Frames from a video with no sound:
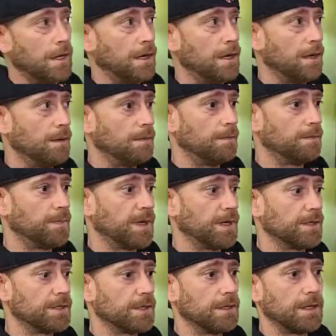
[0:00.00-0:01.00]

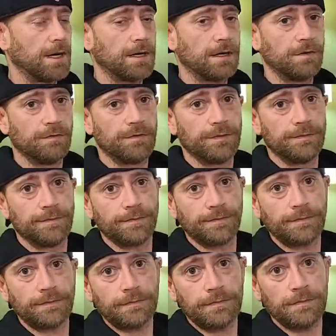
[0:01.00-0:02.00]
You know, they're
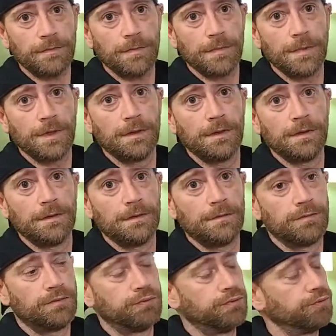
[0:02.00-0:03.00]
making threats. They're
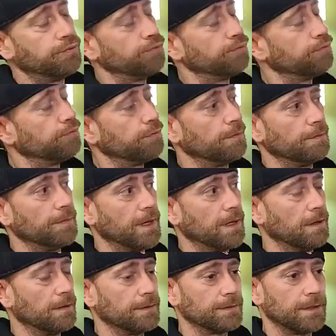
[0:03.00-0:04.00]
talking about my son, all
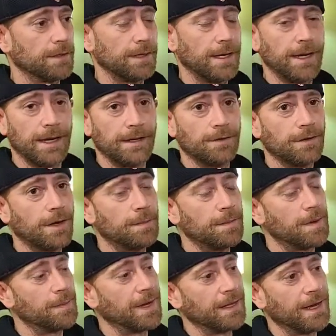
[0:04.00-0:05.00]
these different things.
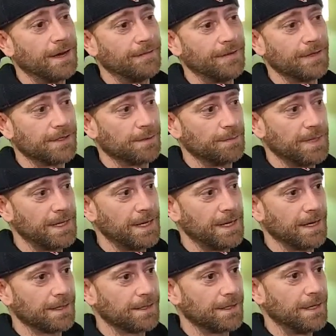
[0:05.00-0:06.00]

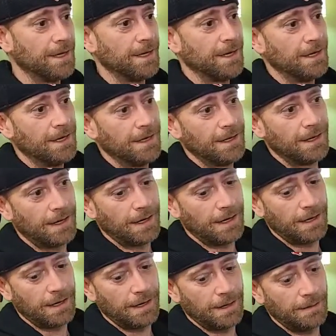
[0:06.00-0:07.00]
So
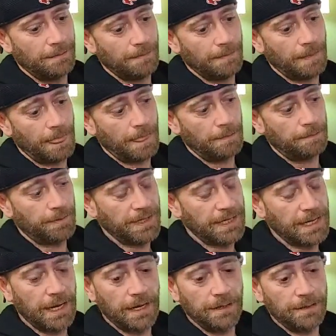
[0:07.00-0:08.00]
yeah, and then on
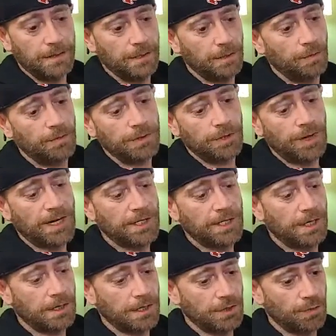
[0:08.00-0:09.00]
Christmas,
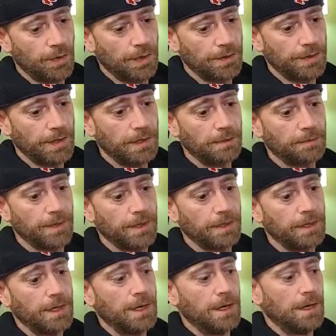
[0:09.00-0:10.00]
the one
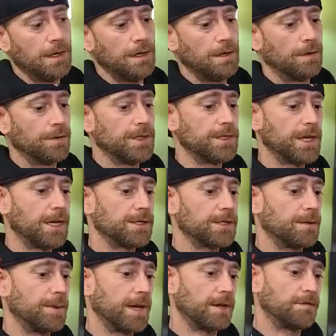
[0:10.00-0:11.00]
guy
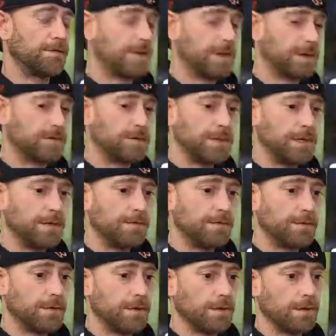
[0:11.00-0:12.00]
basically makes fun
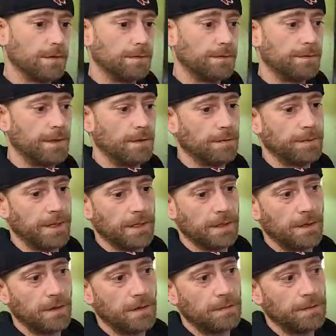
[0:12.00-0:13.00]
of me
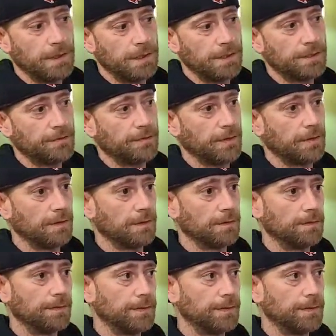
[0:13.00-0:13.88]
that he's